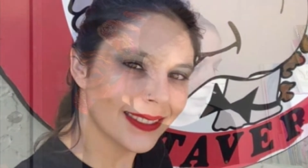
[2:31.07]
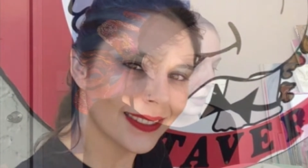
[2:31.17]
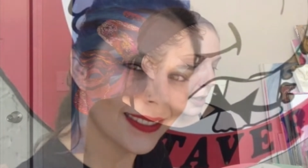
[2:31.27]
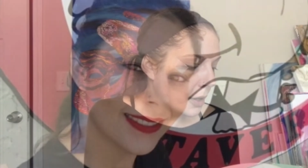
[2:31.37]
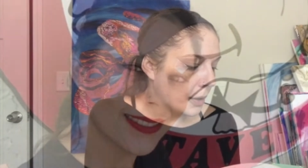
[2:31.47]

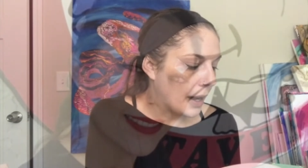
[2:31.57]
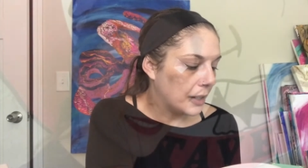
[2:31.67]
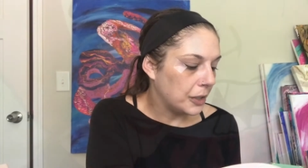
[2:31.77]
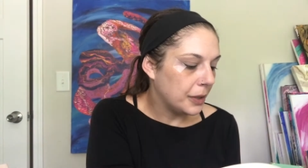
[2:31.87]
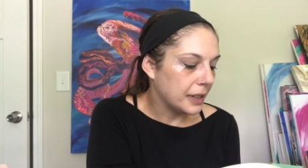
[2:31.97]
So as
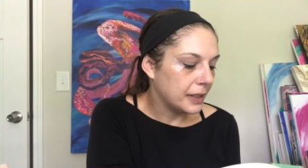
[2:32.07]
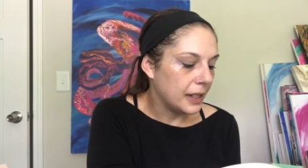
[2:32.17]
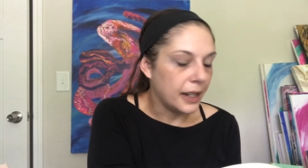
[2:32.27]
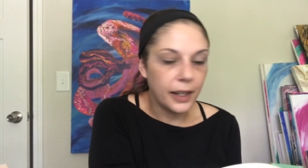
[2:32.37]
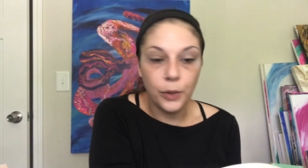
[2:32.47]
you can
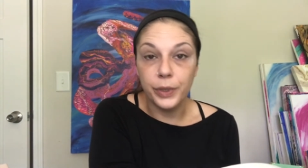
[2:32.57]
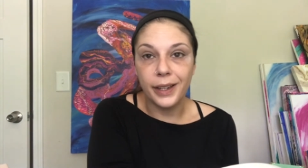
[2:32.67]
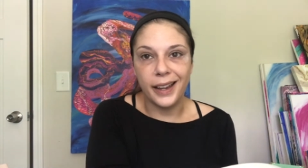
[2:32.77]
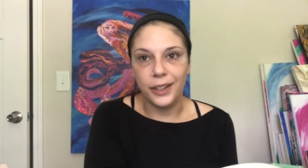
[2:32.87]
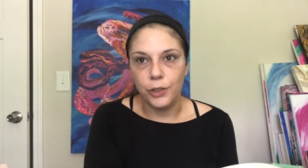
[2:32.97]
see, it was
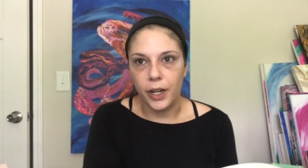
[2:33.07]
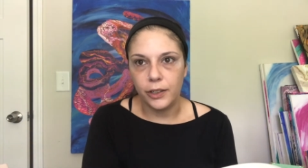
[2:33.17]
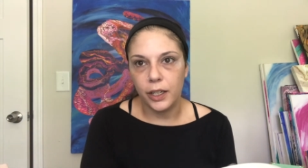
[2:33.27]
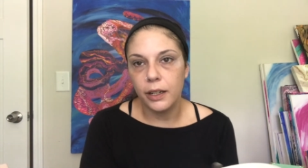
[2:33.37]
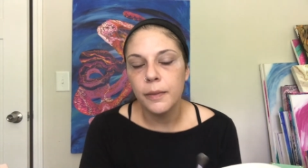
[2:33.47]
kind of
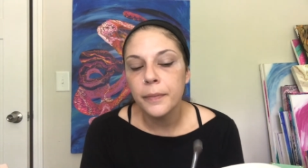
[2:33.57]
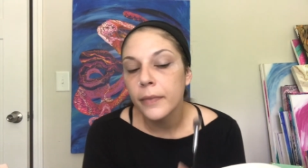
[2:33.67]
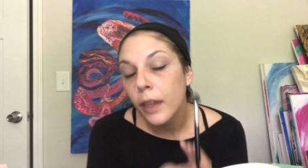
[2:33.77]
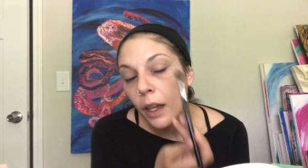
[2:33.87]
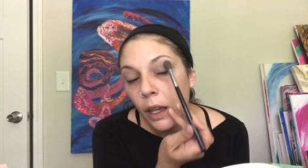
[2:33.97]
tragic.
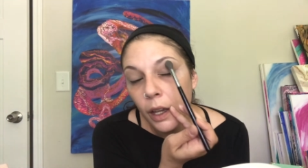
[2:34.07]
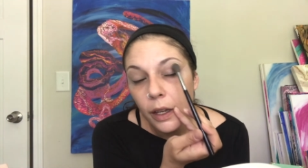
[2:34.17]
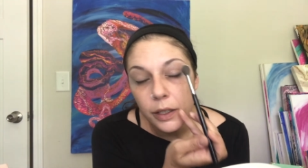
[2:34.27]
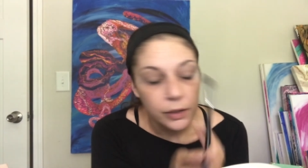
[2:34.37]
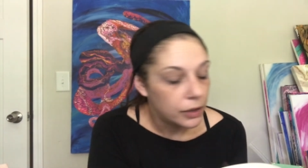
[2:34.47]

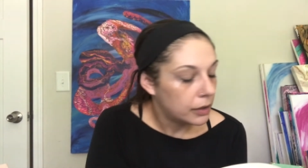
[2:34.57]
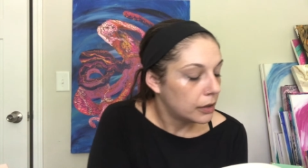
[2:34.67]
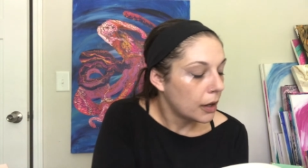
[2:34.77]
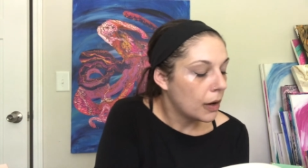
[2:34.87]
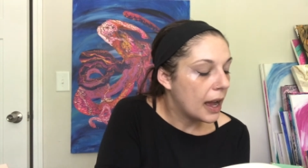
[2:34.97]
So
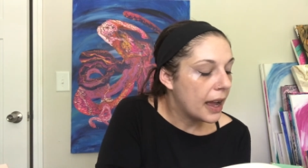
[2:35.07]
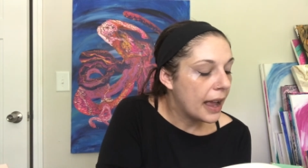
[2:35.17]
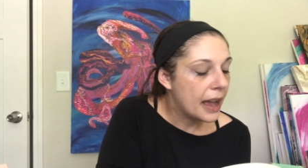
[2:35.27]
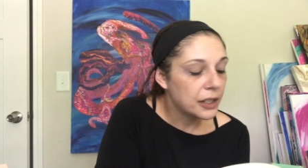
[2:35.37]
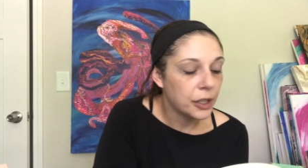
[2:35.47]
I
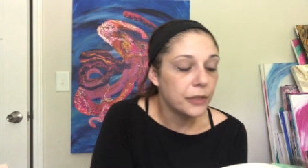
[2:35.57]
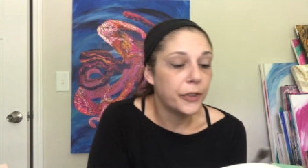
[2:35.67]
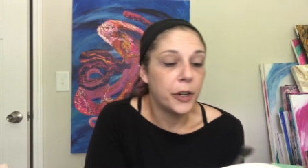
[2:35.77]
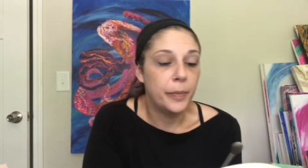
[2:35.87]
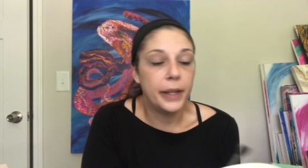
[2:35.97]
asked her for
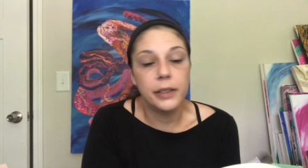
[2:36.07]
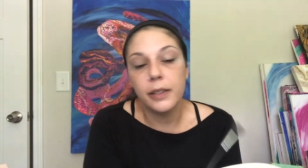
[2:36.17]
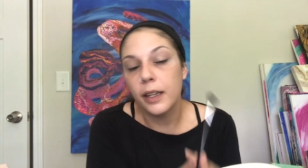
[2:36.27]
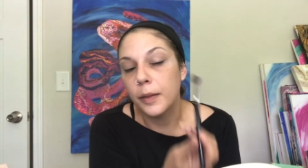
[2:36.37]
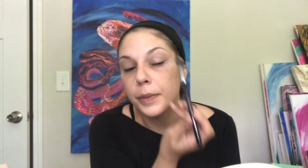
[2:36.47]
her best
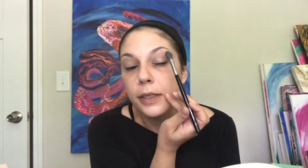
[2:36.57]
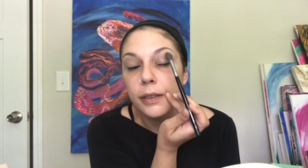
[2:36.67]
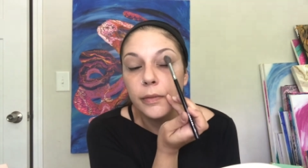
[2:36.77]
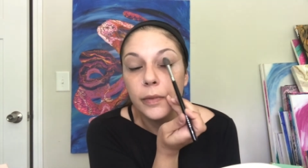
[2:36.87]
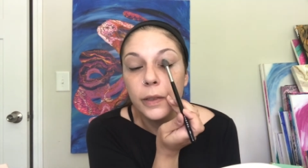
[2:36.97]
tips,
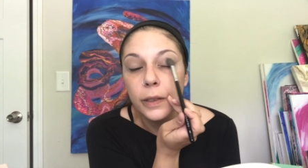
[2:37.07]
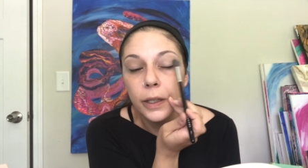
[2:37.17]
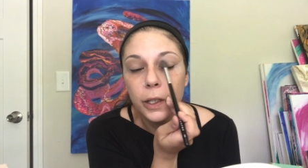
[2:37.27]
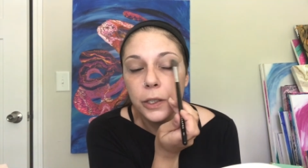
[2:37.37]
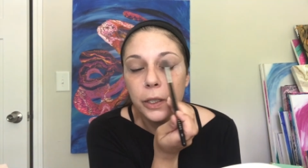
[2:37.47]

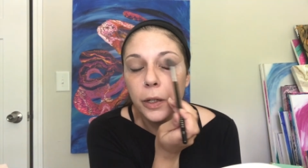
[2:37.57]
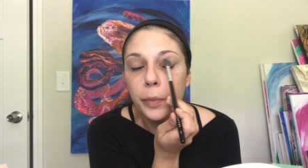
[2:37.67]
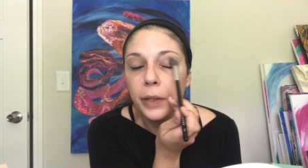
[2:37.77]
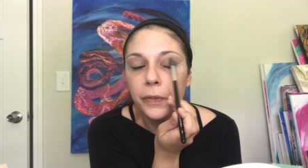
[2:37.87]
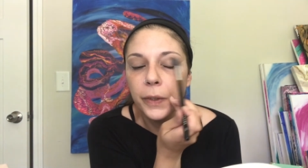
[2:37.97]
and she told me
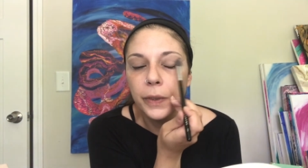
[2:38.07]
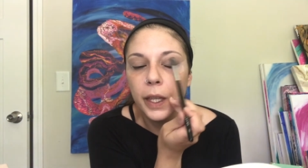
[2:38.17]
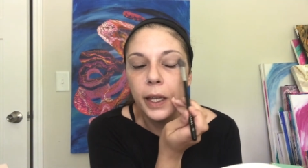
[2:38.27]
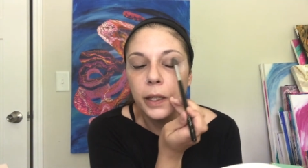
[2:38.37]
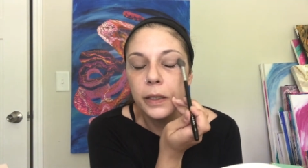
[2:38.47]
a few
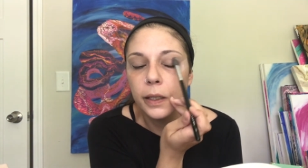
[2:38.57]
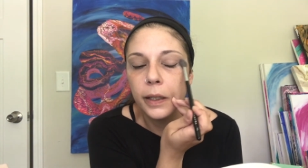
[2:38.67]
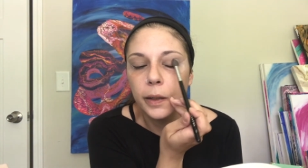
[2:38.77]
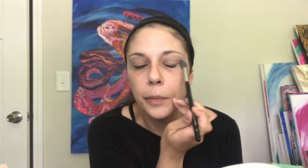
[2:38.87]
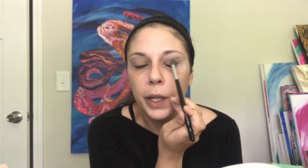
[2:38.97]
things
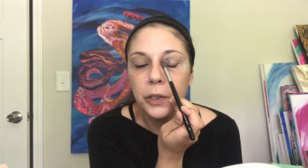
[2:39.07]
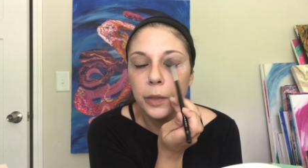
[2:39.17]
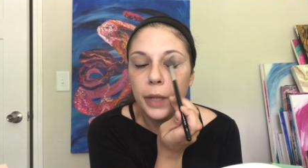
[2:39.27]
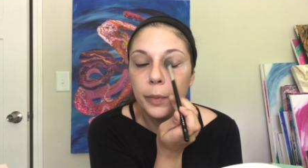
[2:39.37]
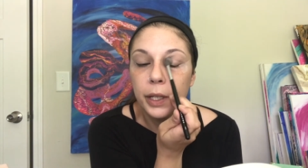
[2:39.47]
and mentioned
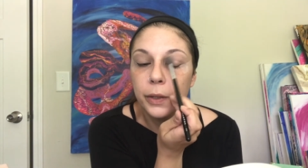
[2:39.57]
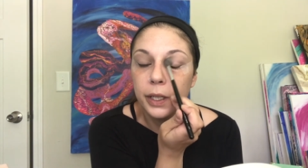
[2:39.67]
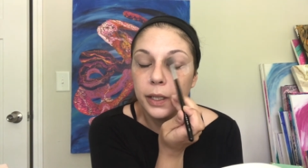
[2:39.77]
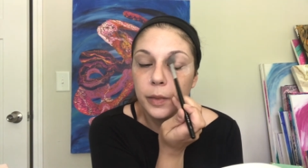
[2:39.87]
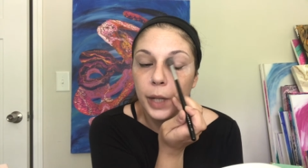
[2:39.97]
maybe
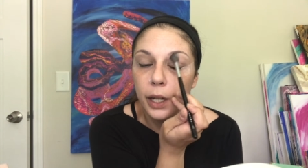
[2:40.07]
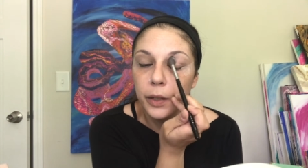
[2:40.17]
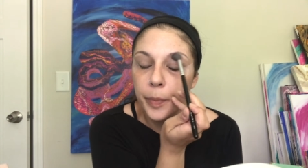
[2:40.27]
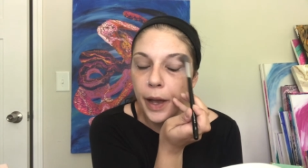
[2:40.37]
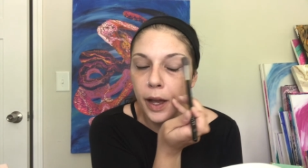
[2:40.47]
using some
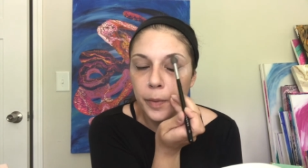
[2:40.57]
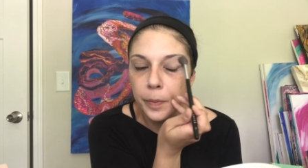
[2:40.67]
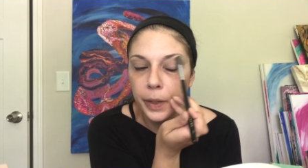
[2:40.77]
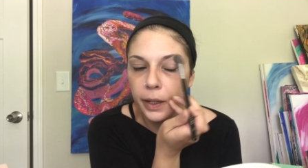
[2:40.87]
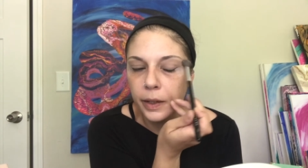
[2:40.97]
ColourPop
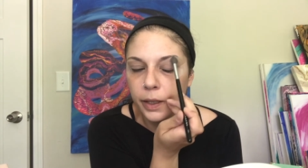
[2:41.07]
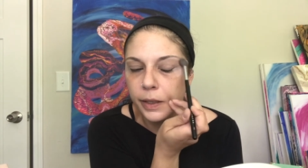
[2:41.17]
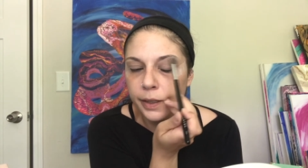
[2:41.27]
because